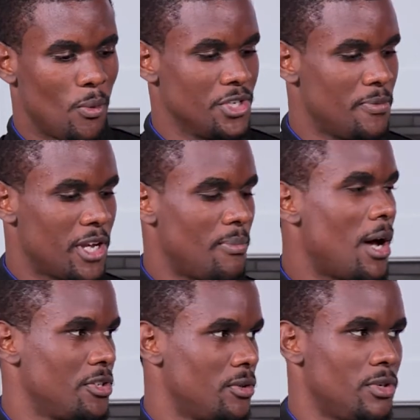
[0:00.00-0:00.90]
once you make your
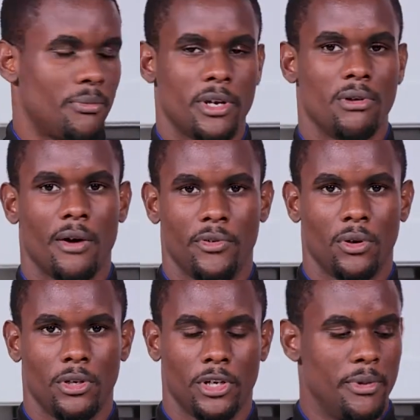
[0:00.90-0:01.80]
pasta dough, you can make
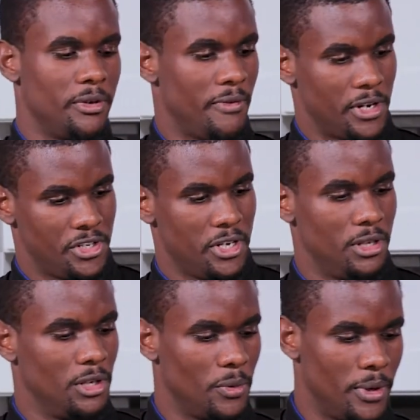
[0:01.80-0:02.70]
ravioli, you can make your fettuccine,
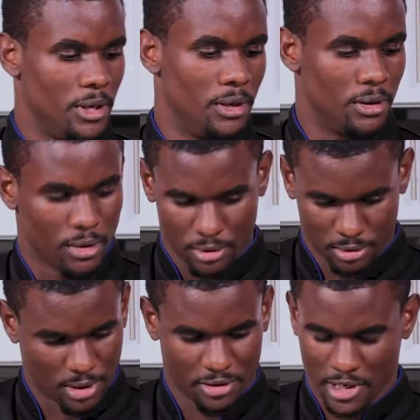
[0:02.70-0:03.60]
linguine.
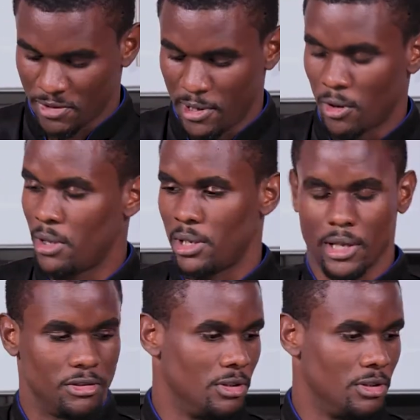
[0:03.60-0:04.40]
I'll explain all of that later